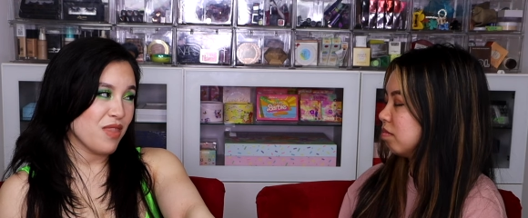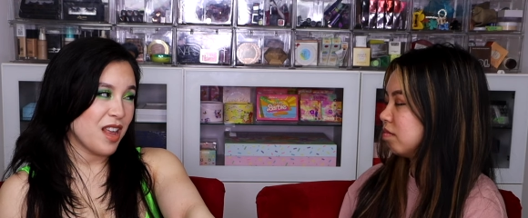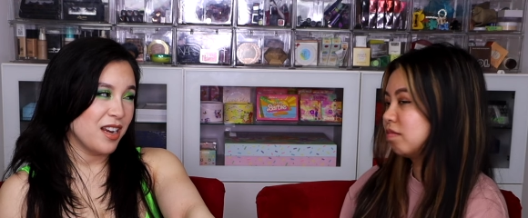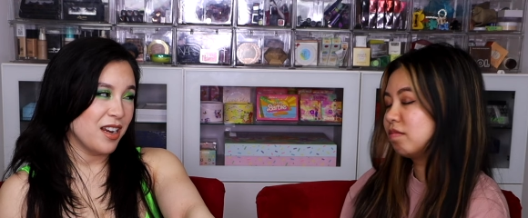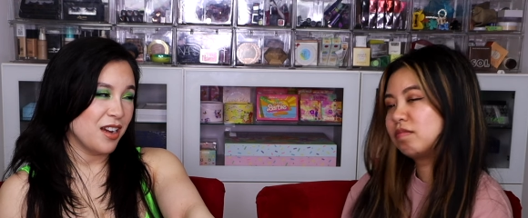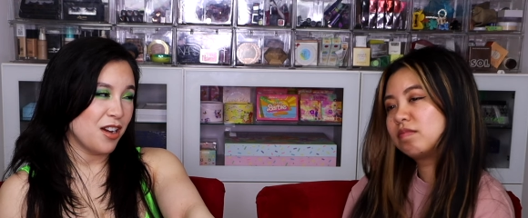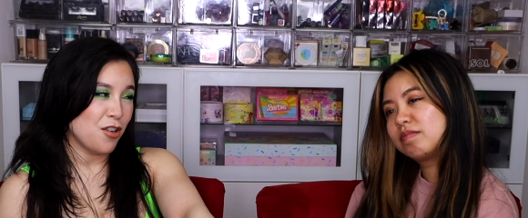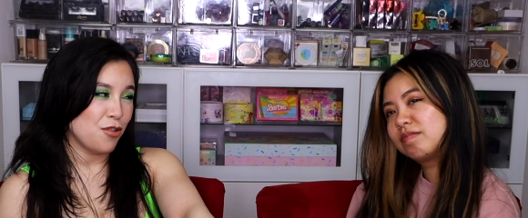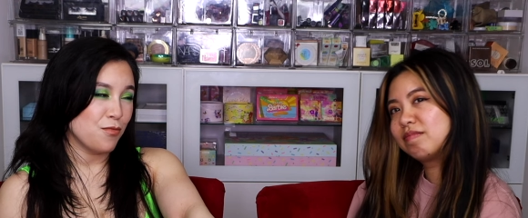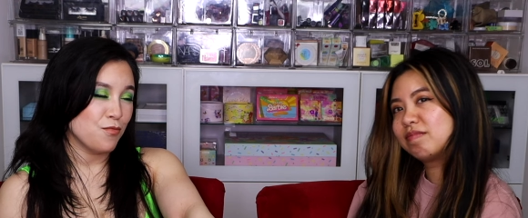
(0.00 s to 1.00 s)
Speaker 1: You
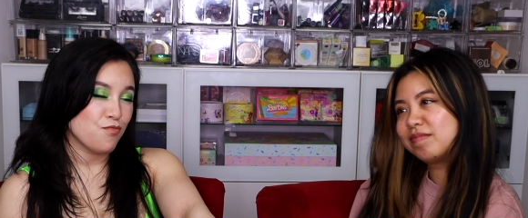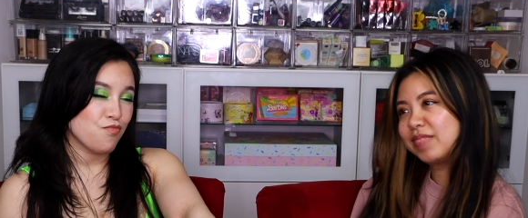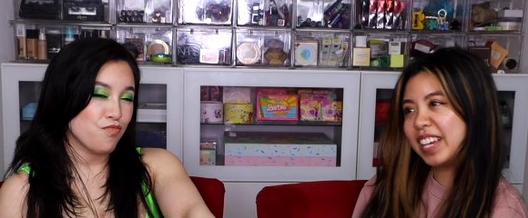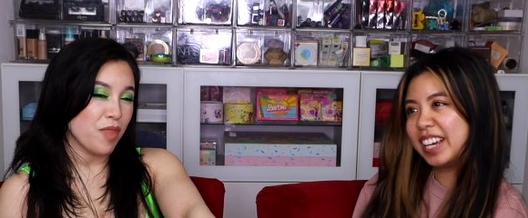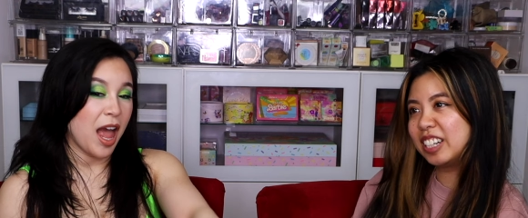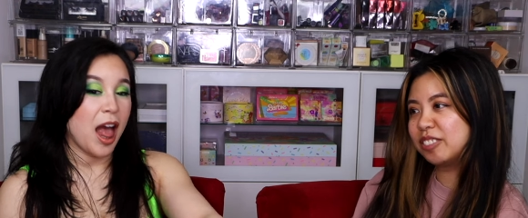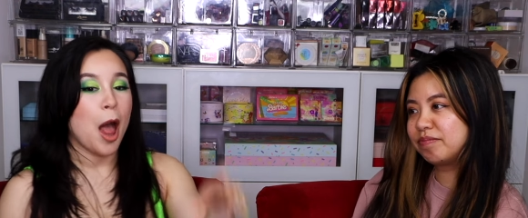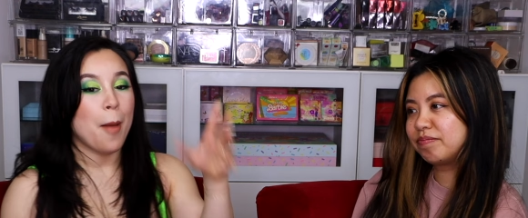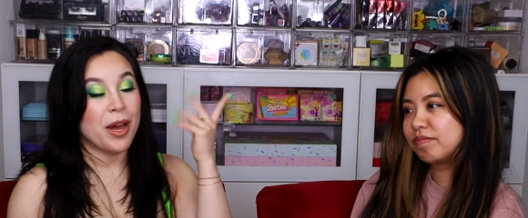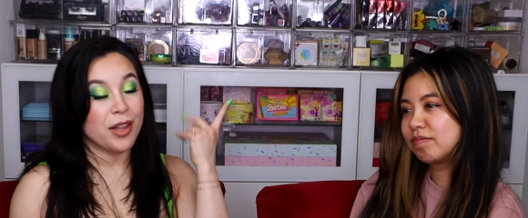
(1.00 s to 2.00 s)
know. Yeah.
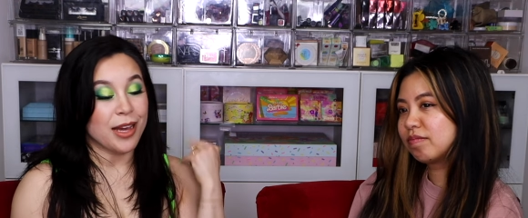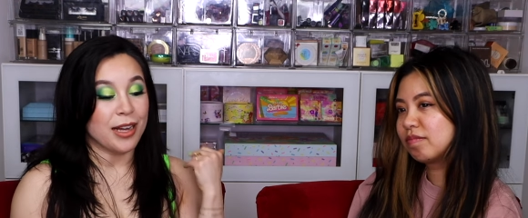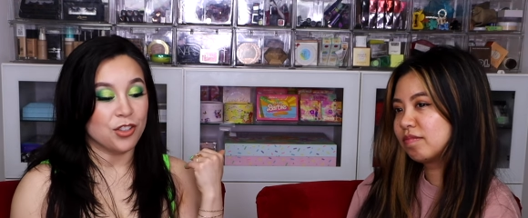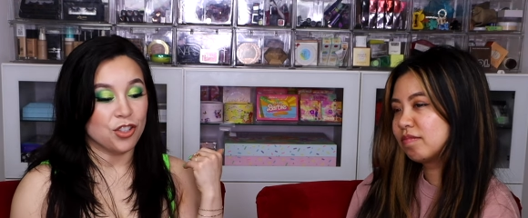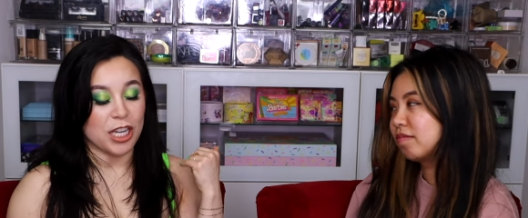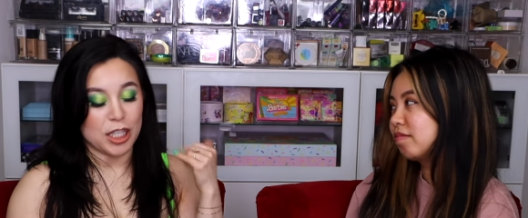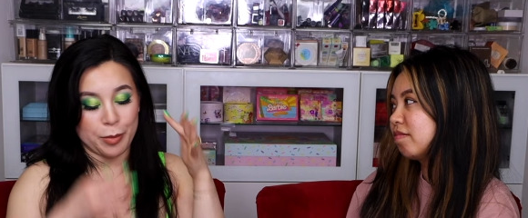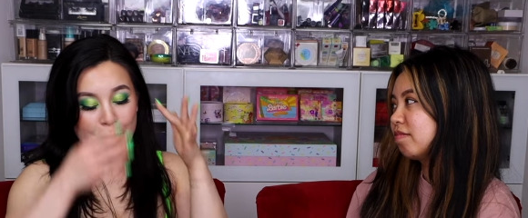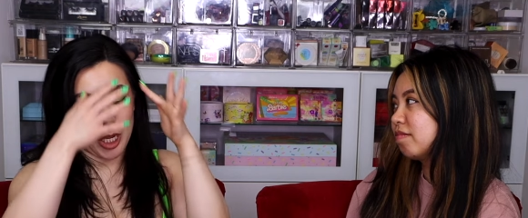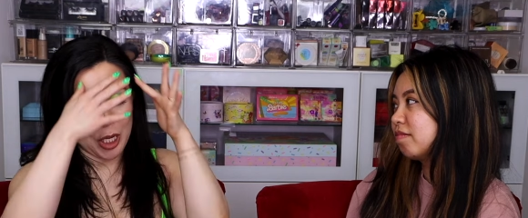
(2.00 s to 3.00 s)
But that's just
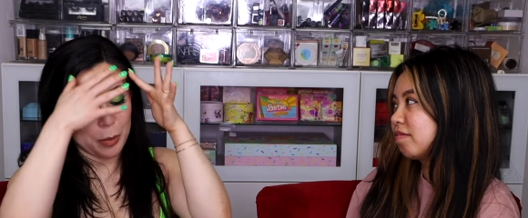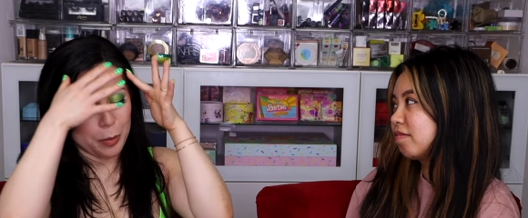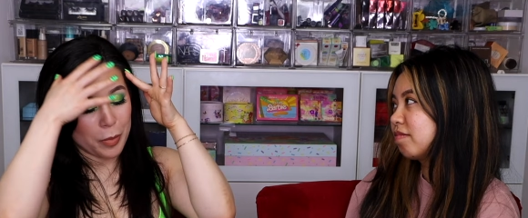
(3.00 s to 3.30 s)
me.